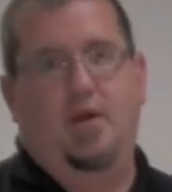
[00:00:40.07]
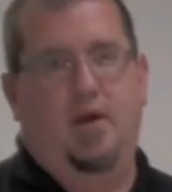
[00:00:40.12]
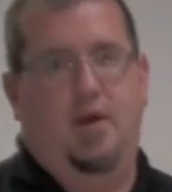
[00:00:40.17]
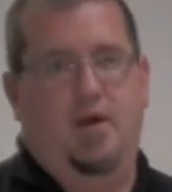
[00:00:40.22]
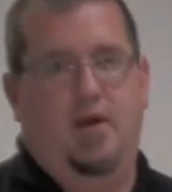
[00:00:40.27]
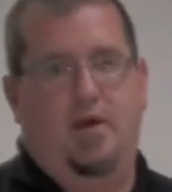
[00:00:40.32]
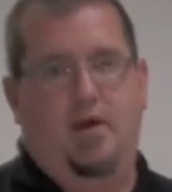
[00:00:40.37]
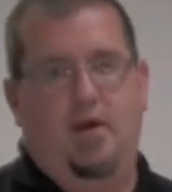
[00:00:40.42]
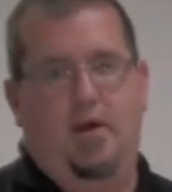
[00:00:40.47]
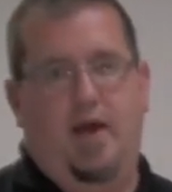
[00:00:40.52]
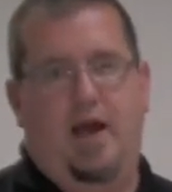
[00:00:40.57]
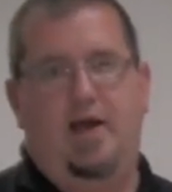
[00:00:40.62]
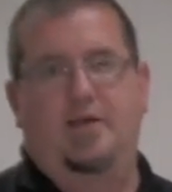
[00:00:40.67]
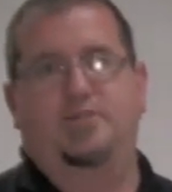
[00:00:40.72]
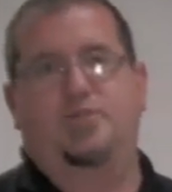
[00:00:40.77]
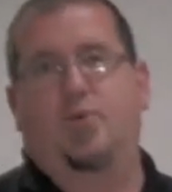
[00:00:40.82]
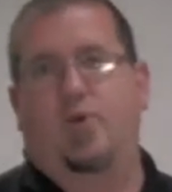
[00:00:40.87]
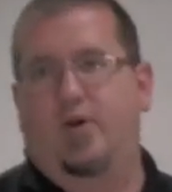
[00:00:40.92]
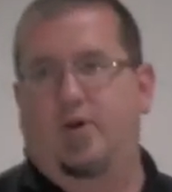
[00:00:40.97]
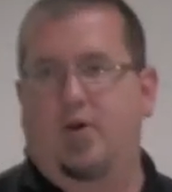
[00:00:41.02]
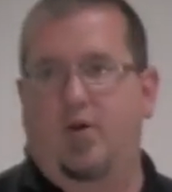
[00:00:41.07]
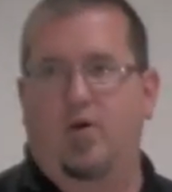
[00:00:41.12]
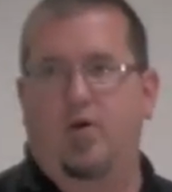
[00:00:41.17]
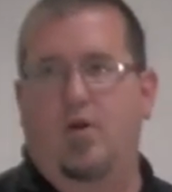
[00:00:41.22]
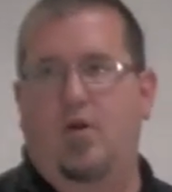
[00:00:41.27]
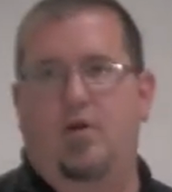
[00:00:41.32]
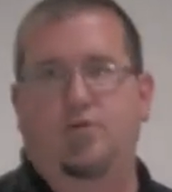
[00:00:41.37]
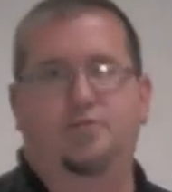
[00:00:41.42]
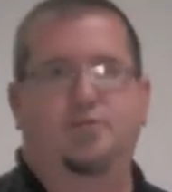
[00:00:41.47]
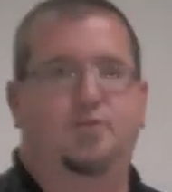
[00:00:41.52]
I squared
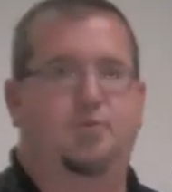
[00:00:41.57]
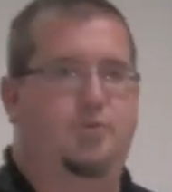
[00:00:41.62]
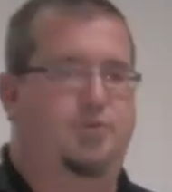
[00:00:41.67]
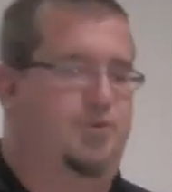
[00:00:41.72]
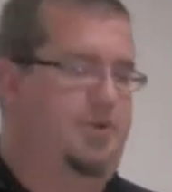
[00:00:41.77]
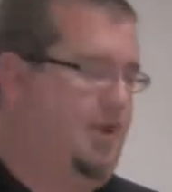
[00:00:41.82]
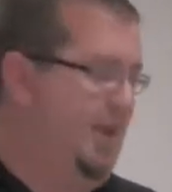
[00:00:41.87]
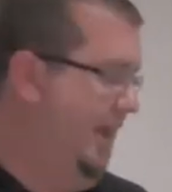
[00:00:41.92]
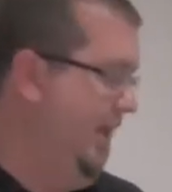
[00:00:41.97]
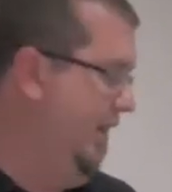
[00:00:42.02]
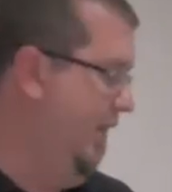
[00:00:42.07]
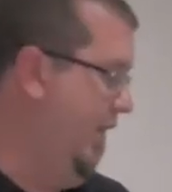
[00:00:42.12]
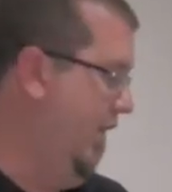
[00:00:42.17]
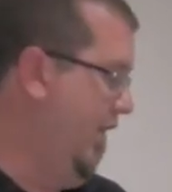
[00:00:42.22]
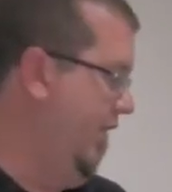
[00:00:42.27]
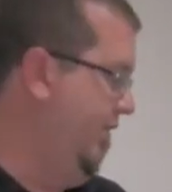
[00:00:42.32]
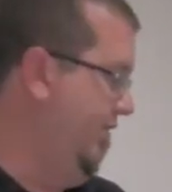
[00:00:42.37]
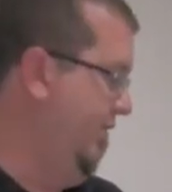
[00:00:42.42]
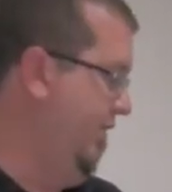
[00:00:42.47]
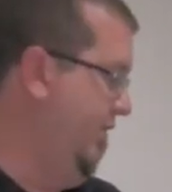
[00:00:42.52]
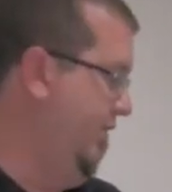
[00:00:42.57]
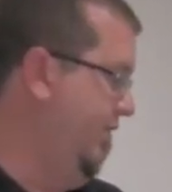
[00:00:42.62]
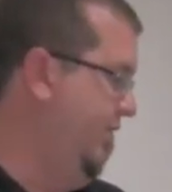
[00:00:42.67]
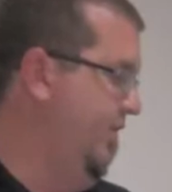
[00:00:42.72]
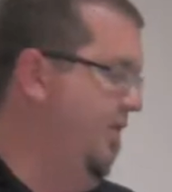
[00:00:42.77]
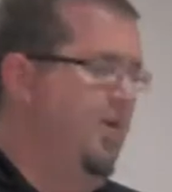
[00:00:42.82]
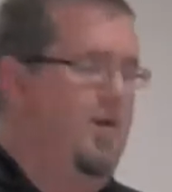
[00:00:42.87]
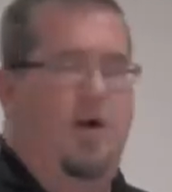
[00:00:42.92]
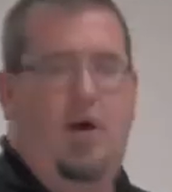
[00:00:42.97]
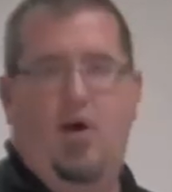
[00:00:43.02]
R losses, which are heat
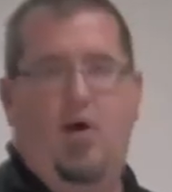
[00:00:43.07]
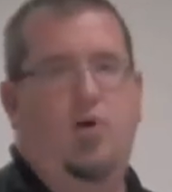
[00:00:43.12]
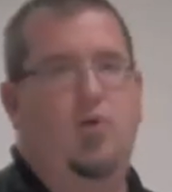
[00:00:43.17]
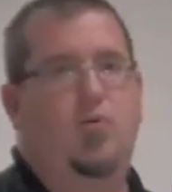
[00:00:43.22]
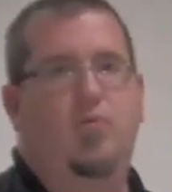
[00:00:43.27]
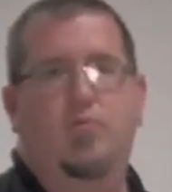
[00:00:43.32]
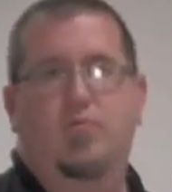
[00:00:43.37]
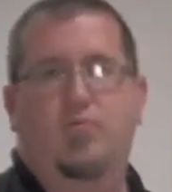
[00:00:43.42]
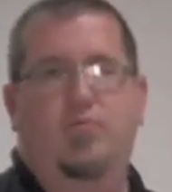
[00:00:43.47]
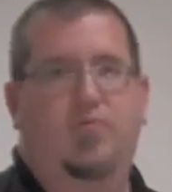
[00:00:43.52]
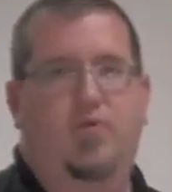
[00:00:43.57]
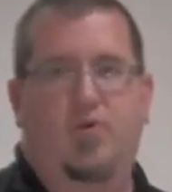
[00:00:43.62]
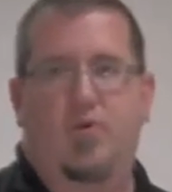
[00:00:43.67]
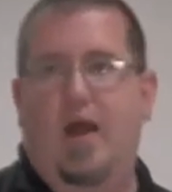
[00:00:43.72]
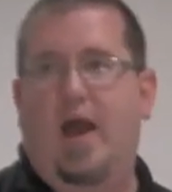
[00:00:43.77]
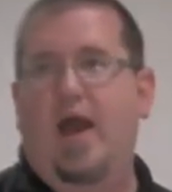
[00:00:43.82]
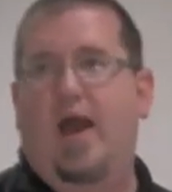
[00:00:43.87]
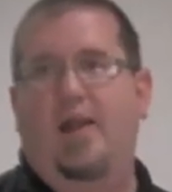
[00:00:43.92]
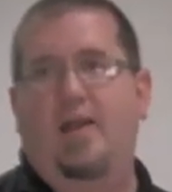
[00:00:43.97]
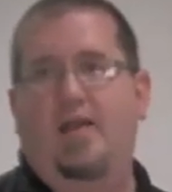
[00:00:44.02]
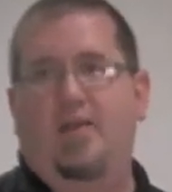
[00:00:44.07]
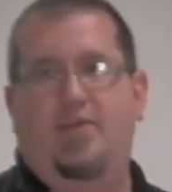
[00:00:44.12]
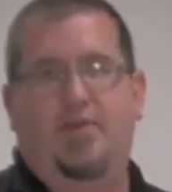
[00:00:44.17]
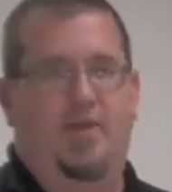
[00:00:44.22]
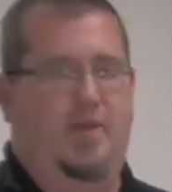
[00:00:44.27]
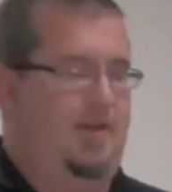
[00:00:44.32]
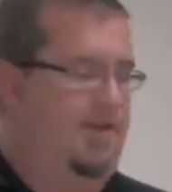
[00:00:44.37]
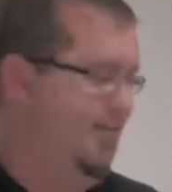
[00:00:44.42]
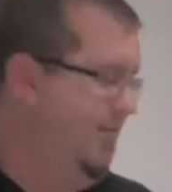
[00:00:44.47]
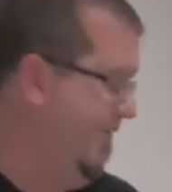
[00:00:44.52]
losses, a whole variety of
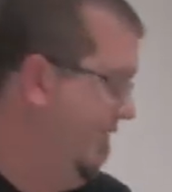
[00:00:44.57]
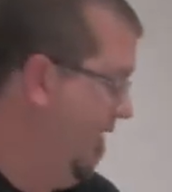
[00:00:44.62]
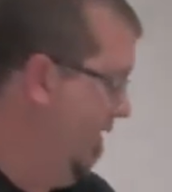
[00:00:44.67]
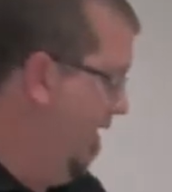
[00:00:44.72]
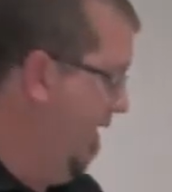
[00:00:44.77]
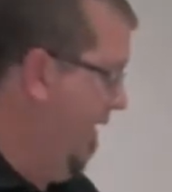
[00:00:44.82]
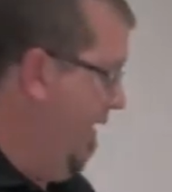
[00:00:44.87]
things,